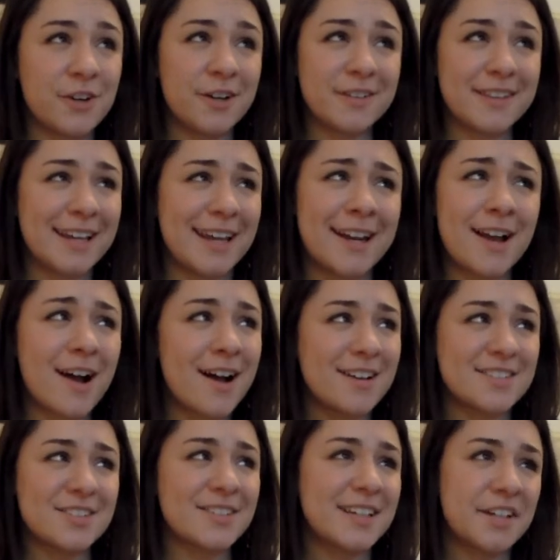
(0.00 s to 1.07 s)
if you're like in a
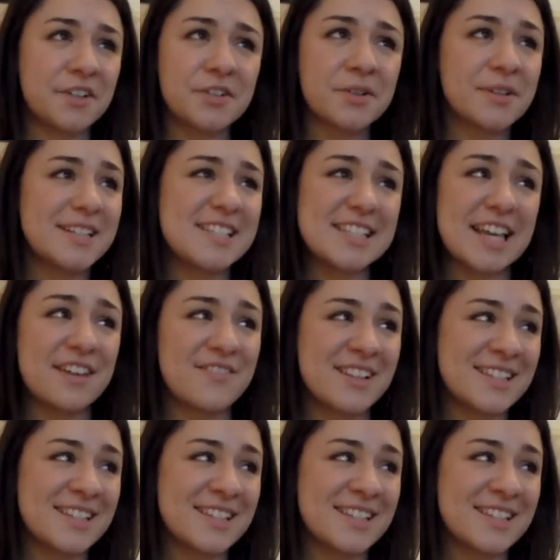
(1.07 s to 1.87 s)
hostel, like you're totally safe.